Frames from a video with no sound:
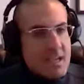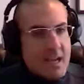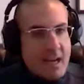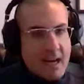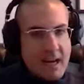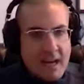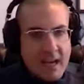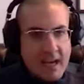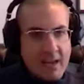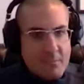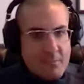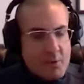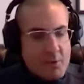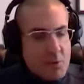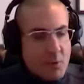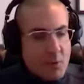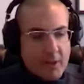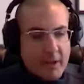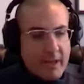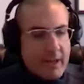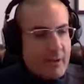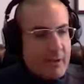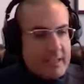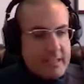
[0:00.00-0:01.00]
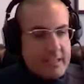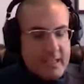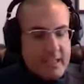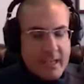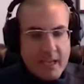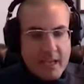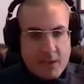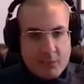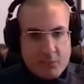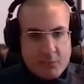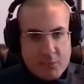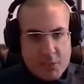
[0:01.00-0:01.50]
time, you are going to
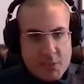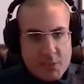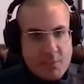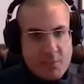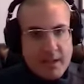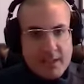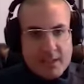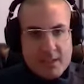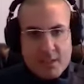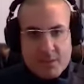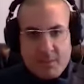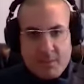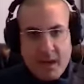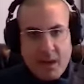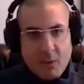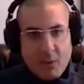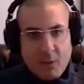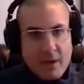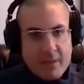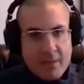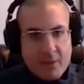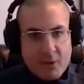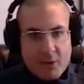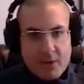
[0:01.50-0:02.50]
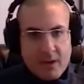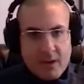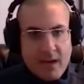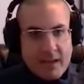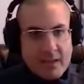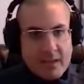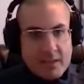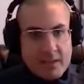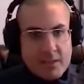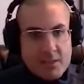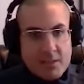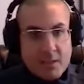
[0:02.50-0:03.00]
get a response about whether or
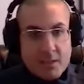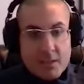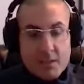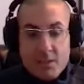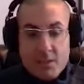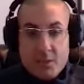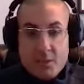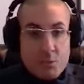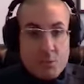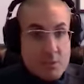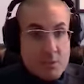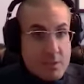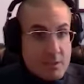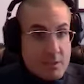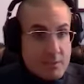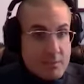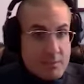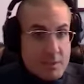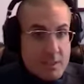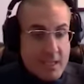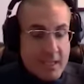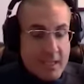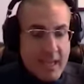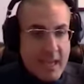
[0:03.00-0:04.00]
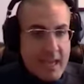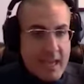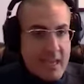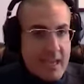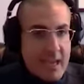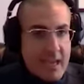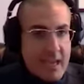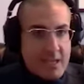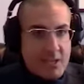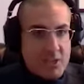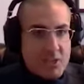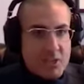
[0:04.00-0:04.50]
not it is conducive to
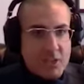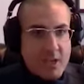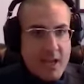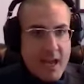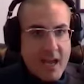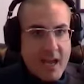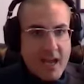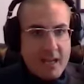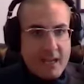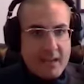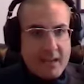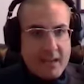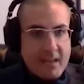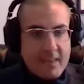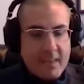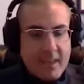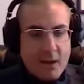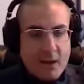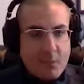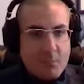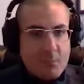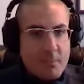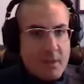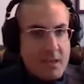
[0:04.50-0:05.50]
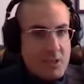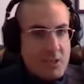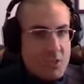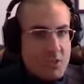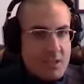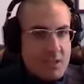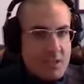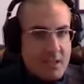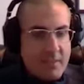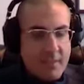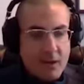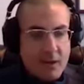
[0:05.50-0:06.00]
KH and their
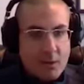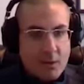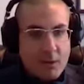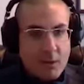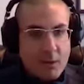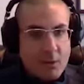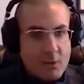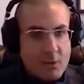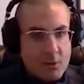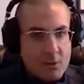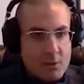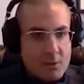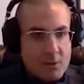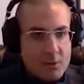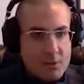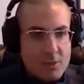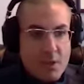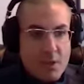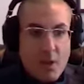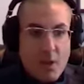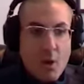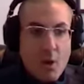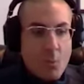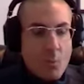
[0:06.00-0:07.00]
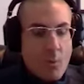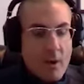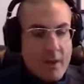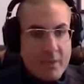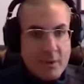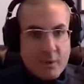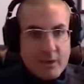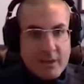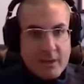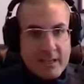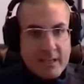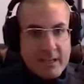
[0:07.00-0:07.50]
mission and their goals,
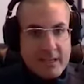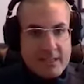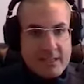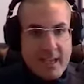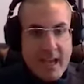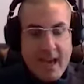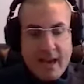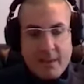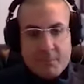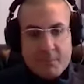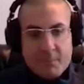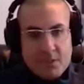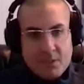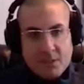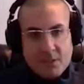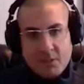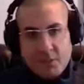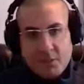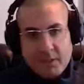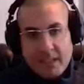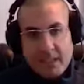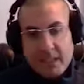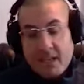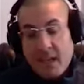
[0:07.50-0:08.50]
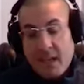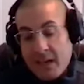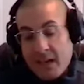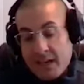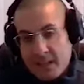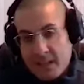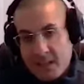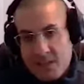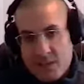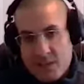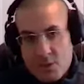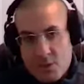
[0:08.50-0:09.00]
whether it is absolutely
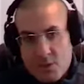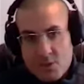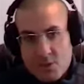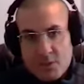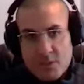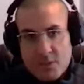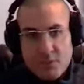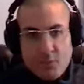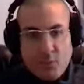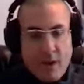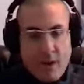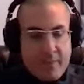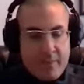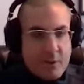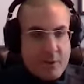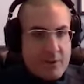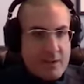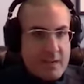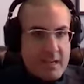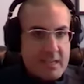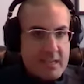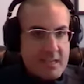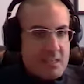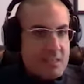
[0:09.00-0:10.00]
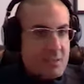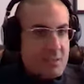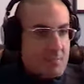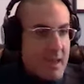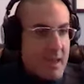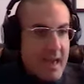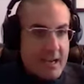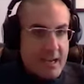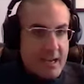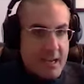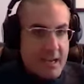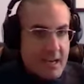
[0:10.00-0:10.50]
non conducive, whether it needs some
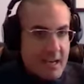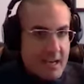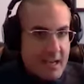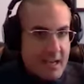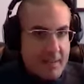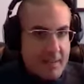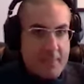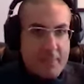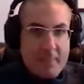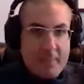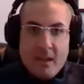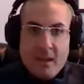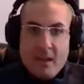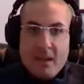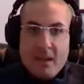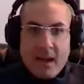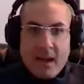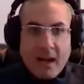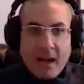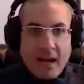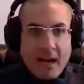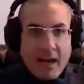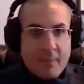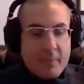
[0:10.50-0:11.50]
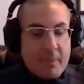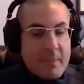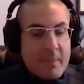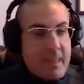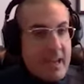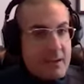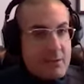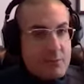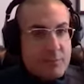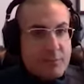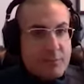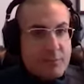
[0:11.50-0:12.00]
editing. Um,
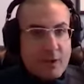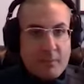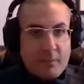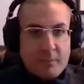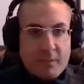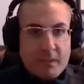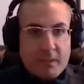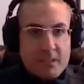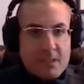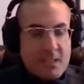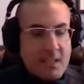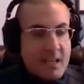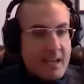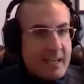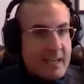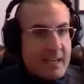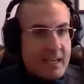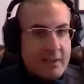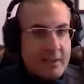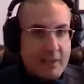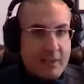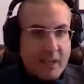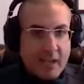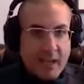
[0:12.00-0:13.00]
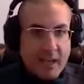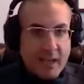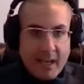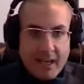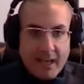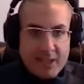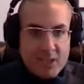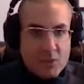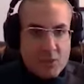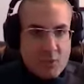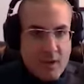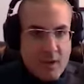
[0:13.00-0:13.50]
then, from the signing of the
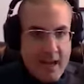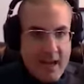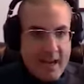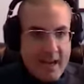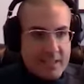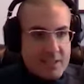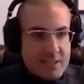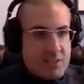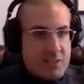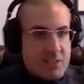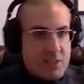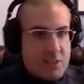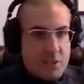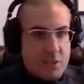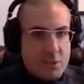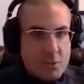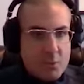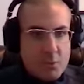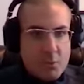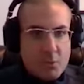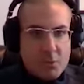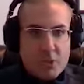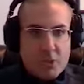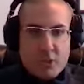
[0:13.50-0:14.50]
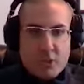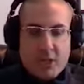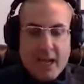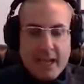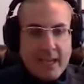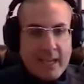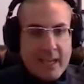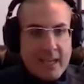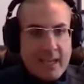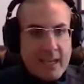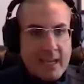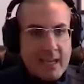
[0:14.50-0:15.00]
contract to
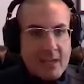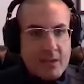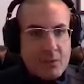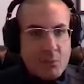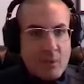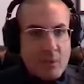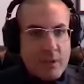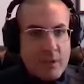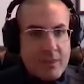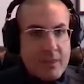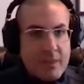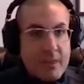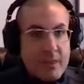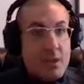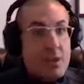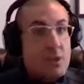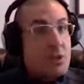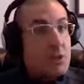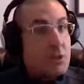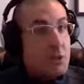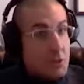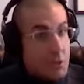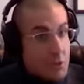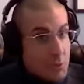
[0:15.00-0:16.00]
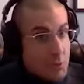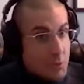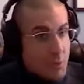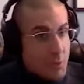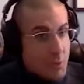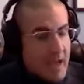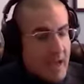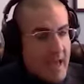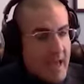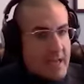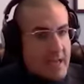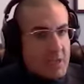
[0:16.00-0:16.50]
checking in with
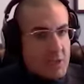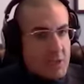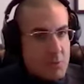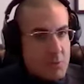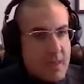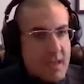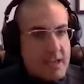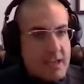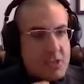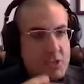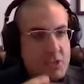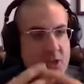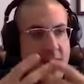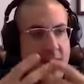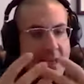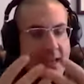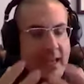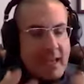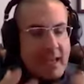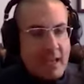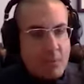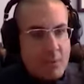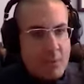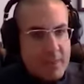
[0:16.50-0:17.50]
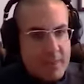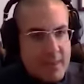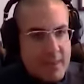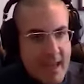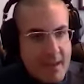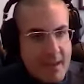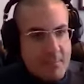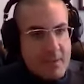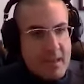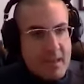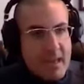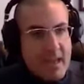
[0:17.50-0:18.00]
you, and you then checking in with
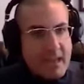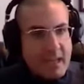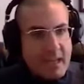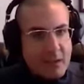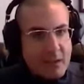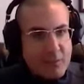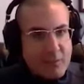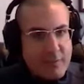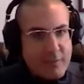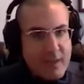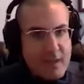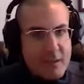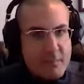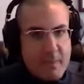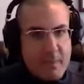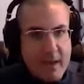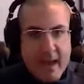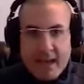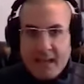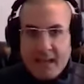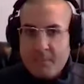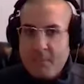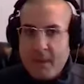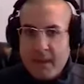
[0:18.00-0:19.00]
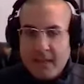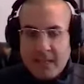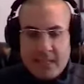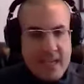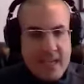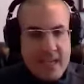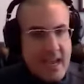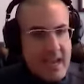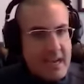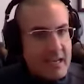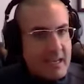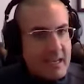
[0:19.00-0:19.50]
them, getting feedback,
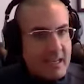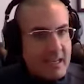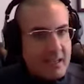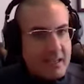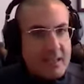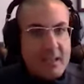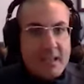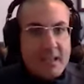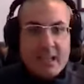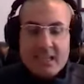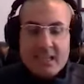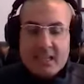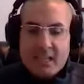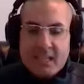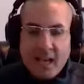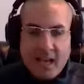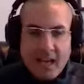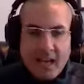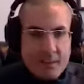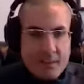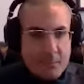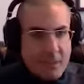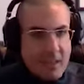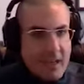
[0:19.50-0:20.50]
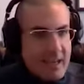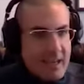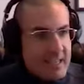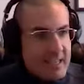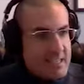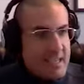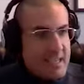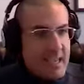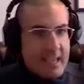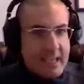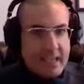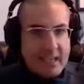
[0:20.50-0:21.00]
maintaining
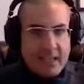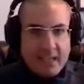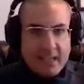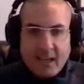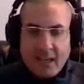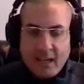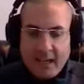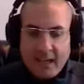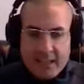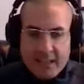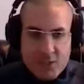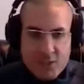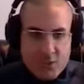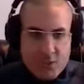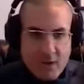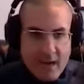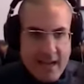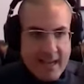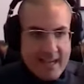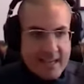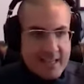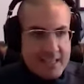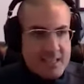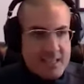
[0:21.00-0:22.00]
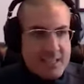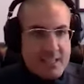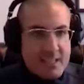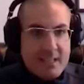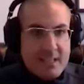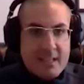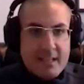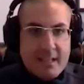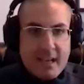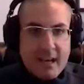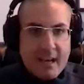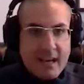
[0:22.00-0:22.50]
timelines, getting contracts,
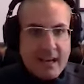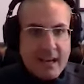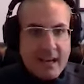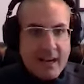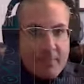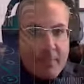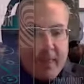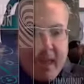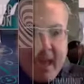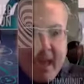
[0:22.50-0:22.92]
um,